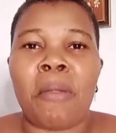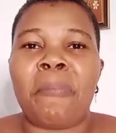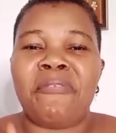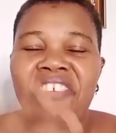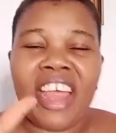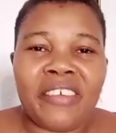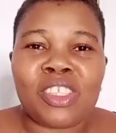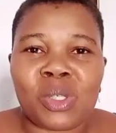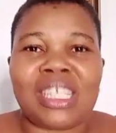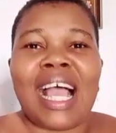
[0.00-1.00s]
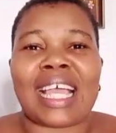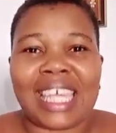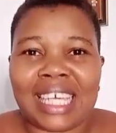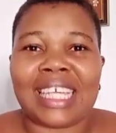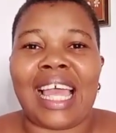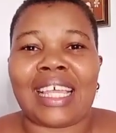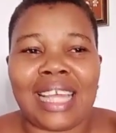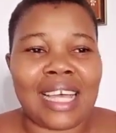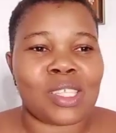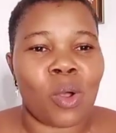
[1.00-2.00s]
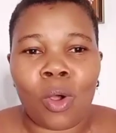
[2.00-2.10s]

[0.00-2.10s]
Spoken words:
referring to their king like that,